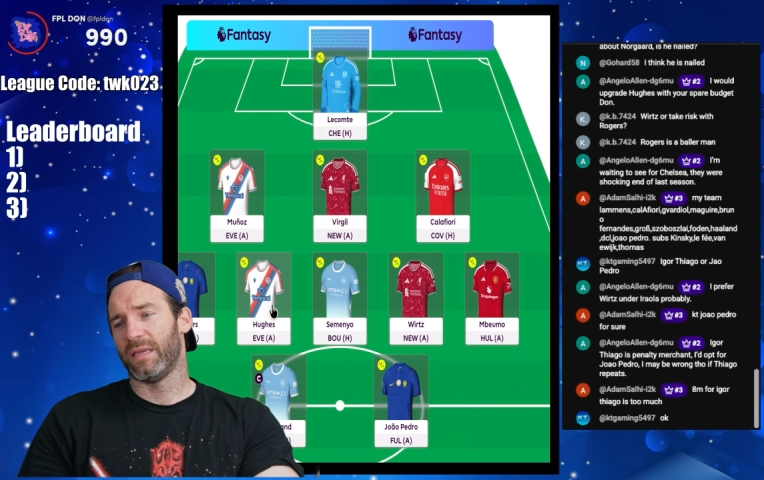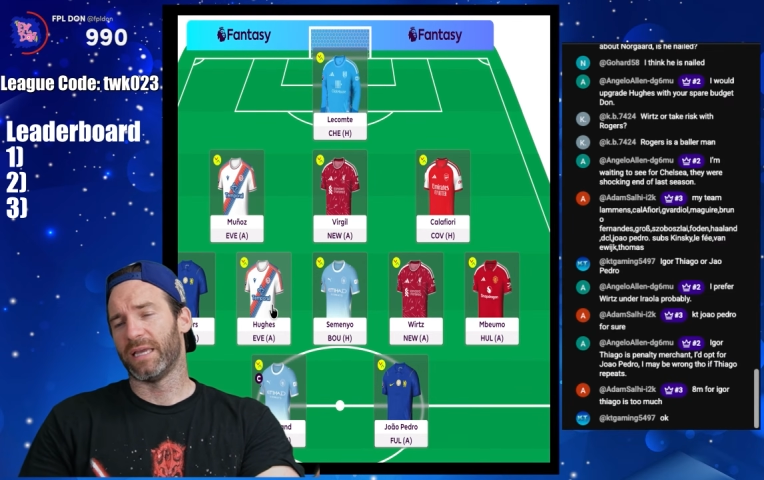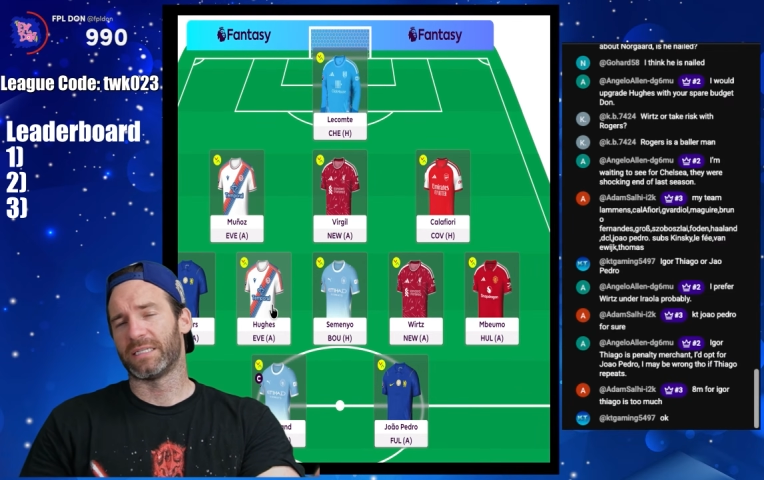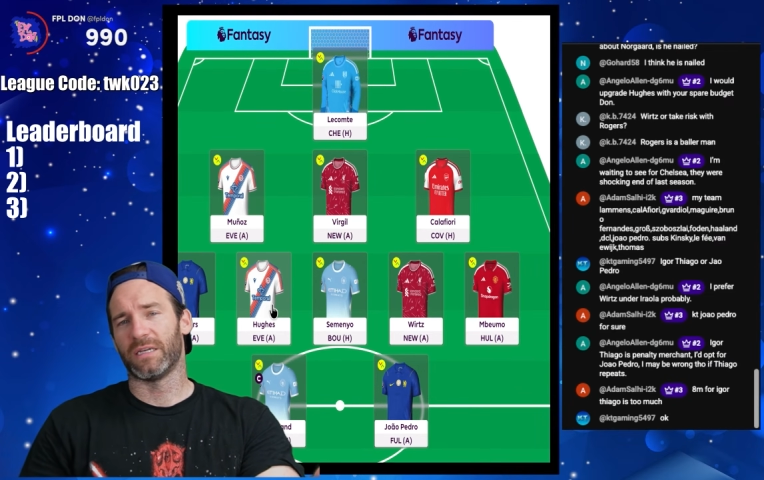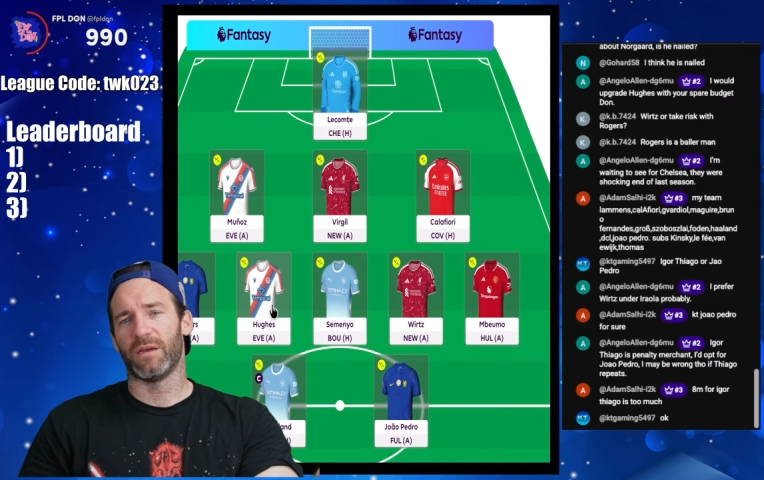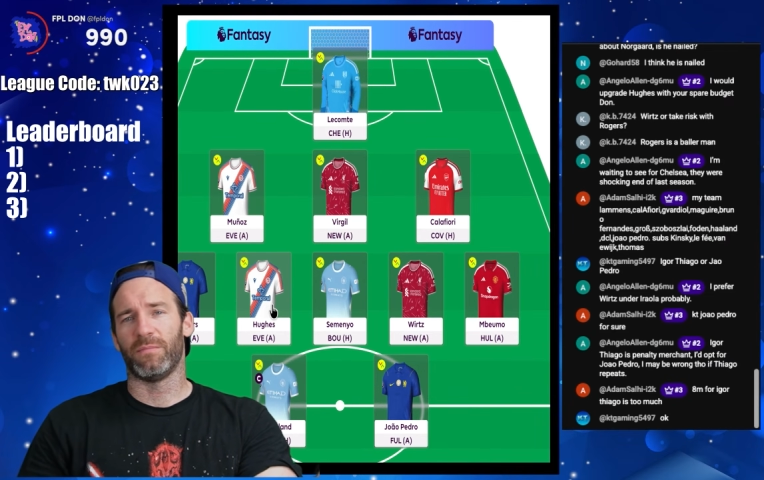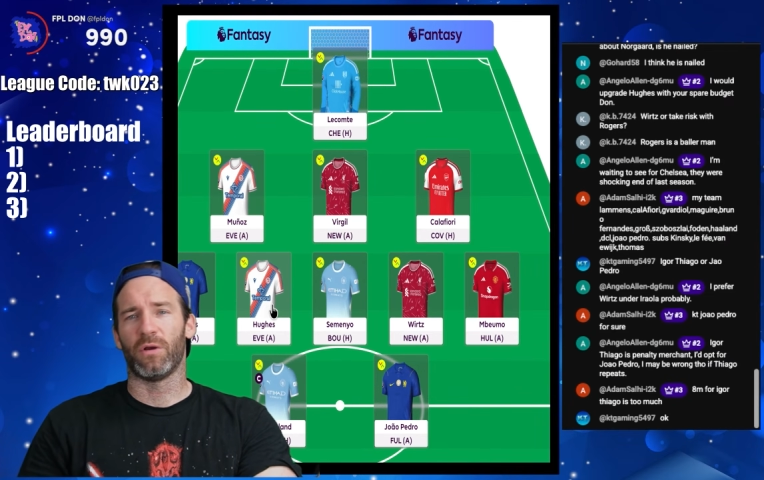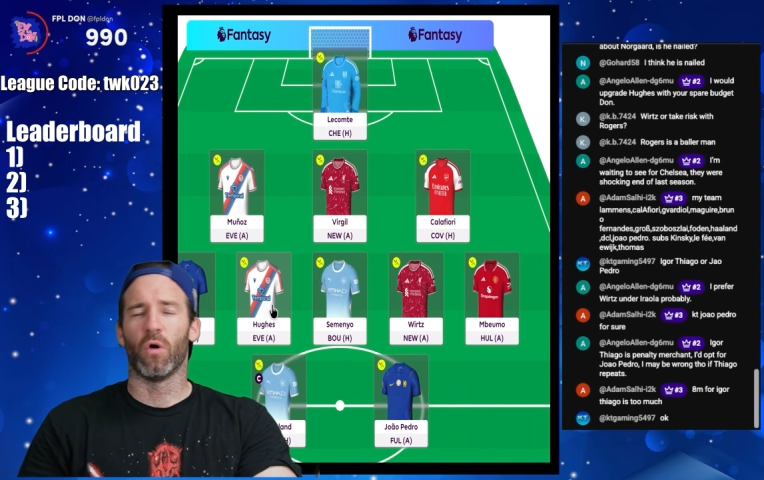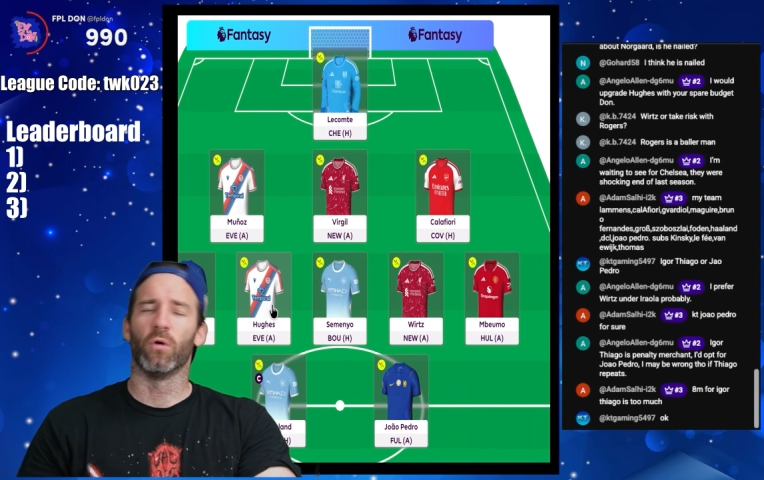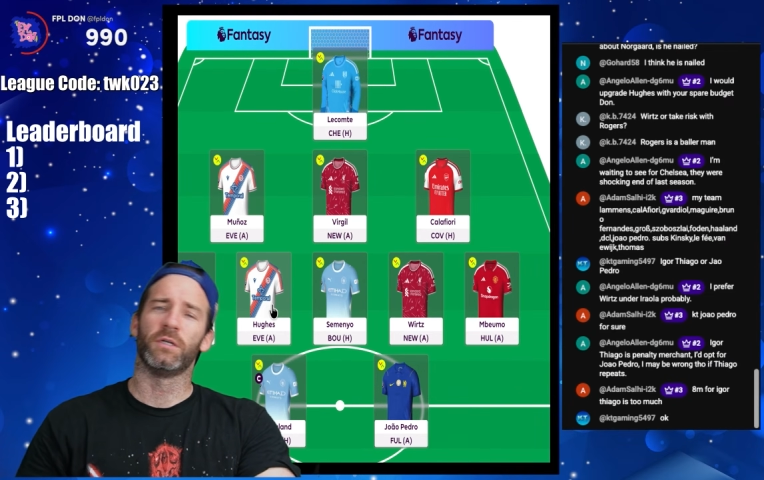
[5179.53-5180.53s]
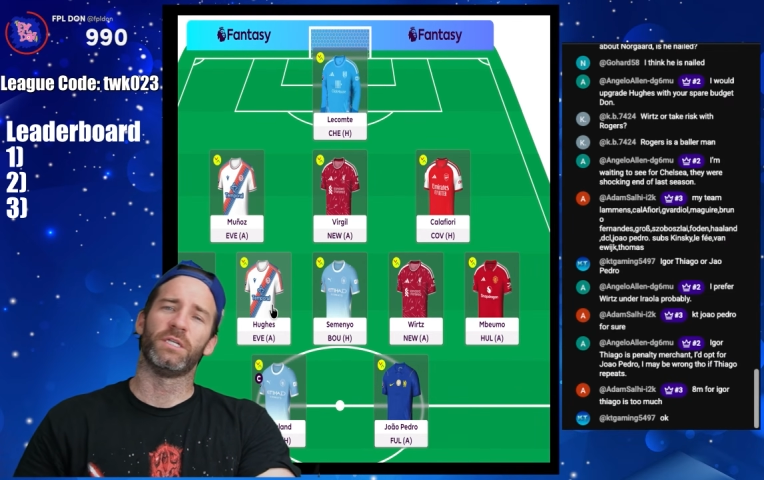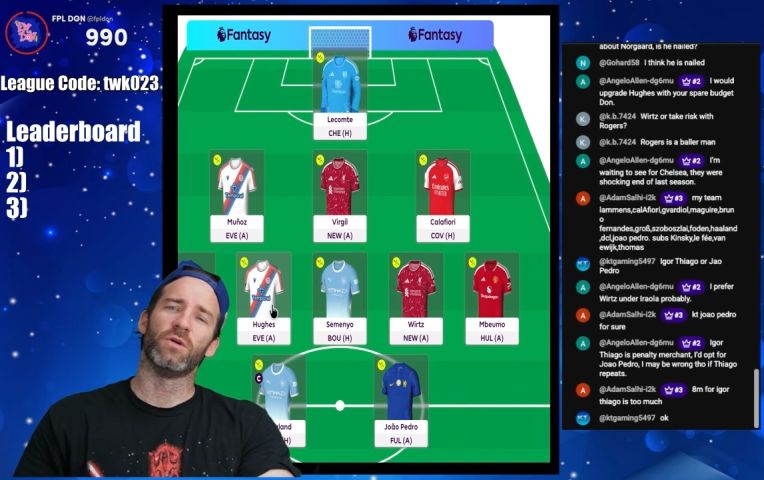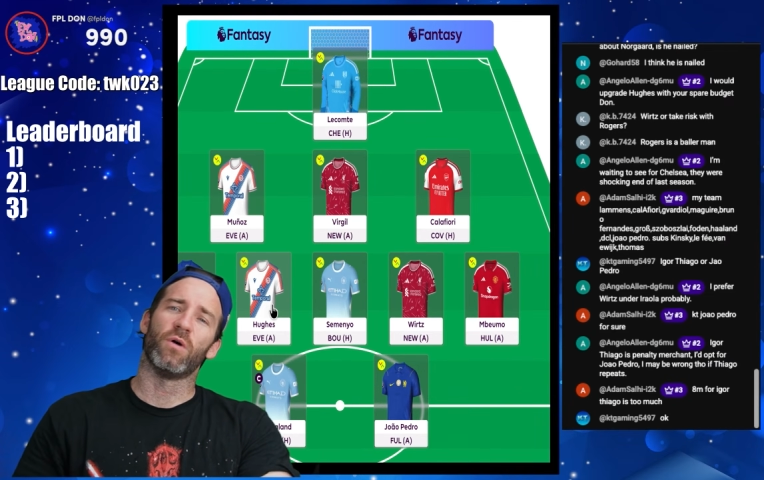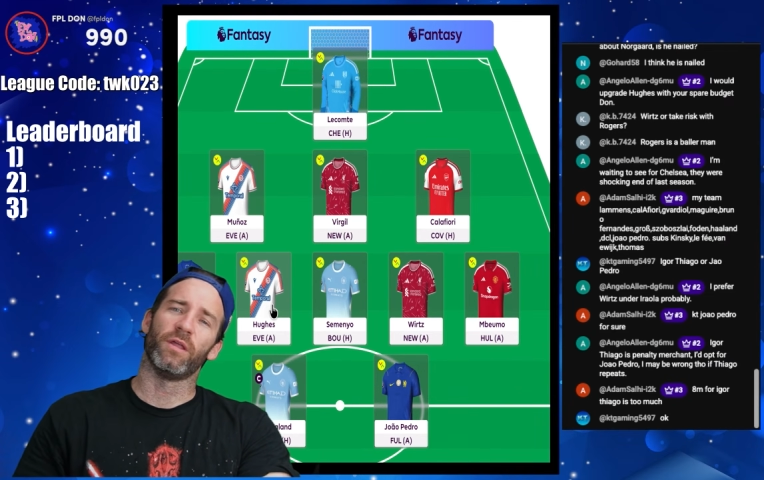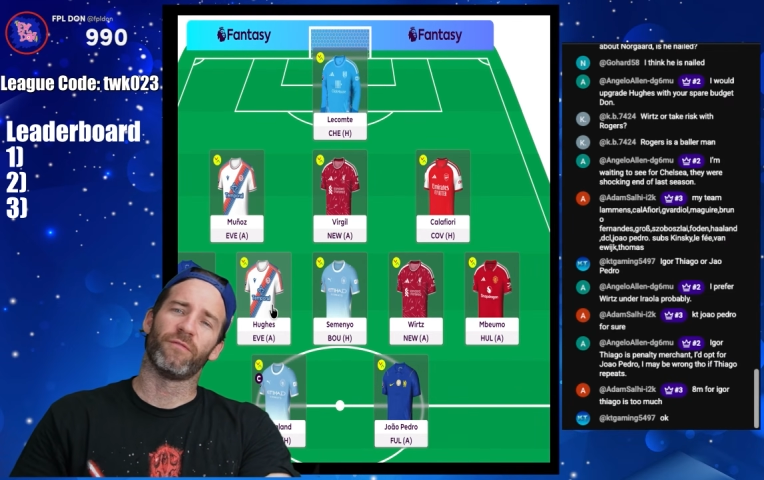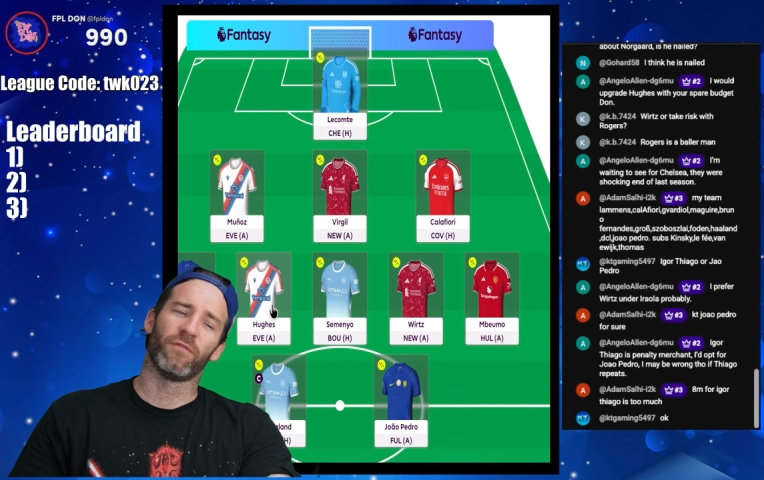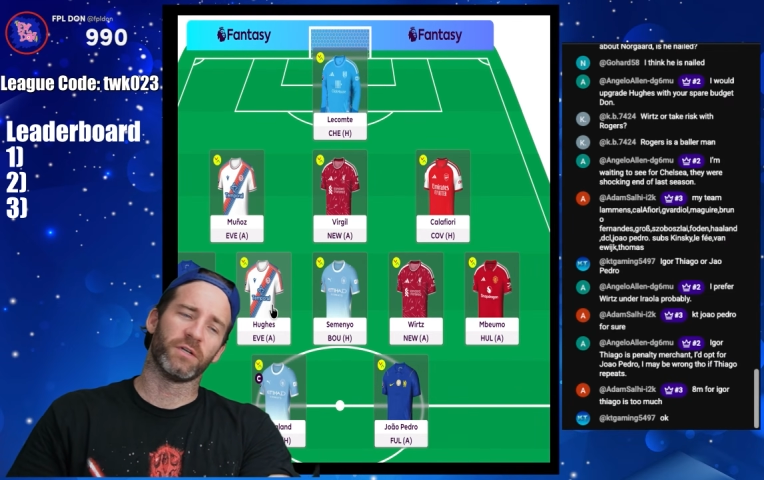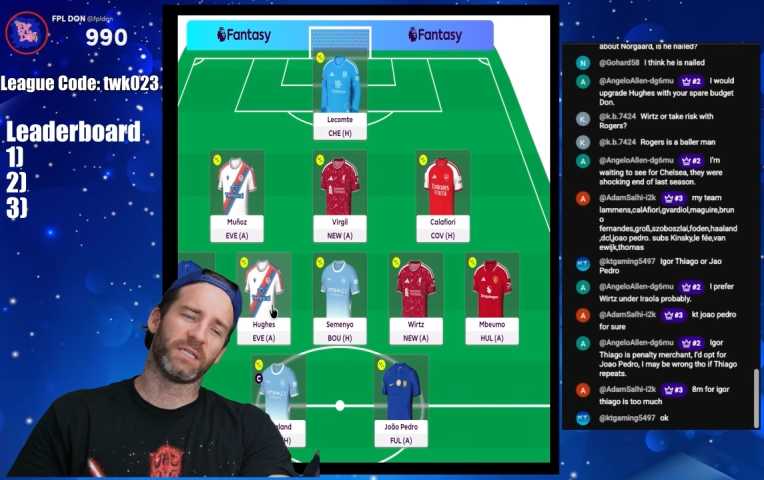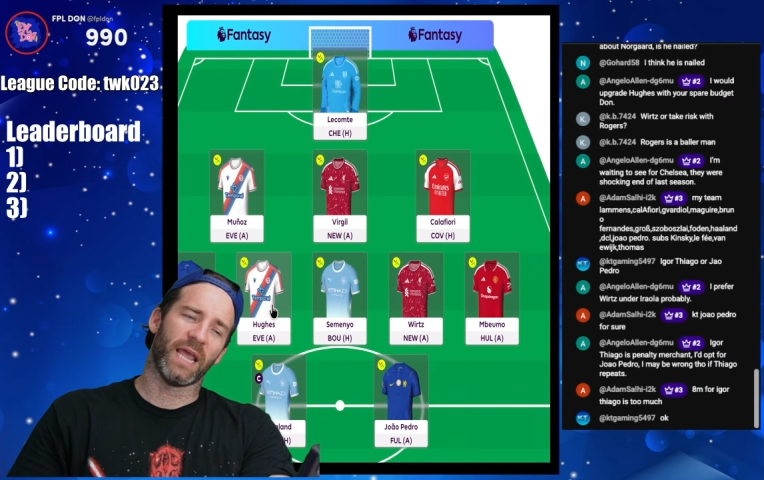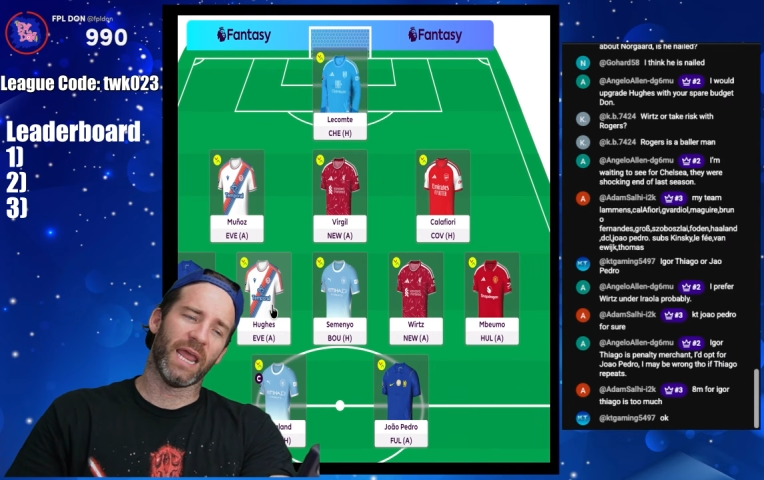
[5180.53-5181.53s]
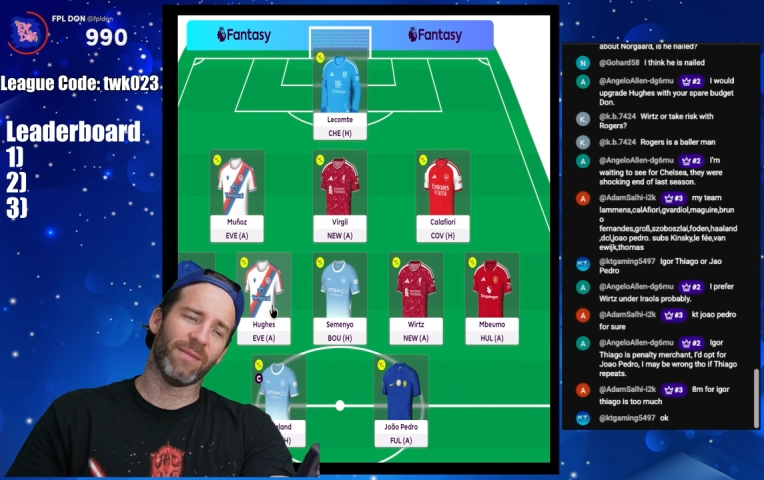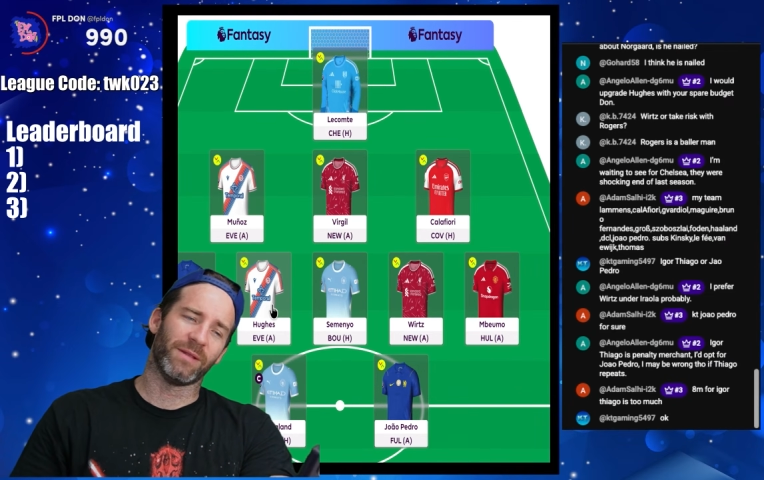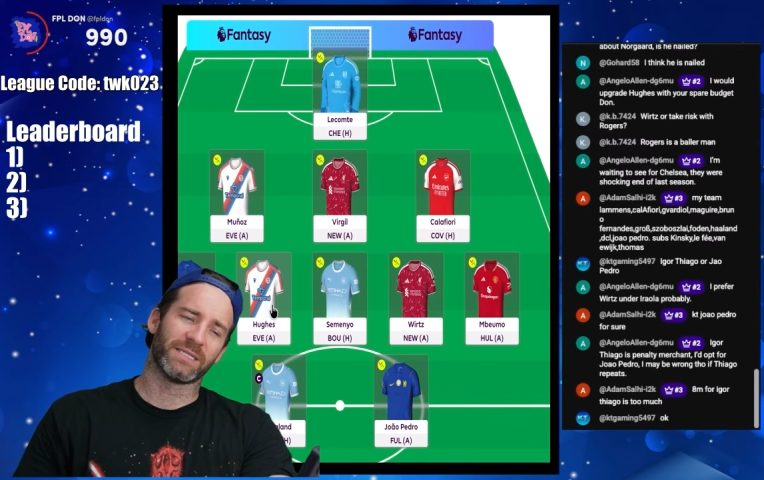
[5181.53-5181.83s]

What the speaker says: gets a goal or two on the first game,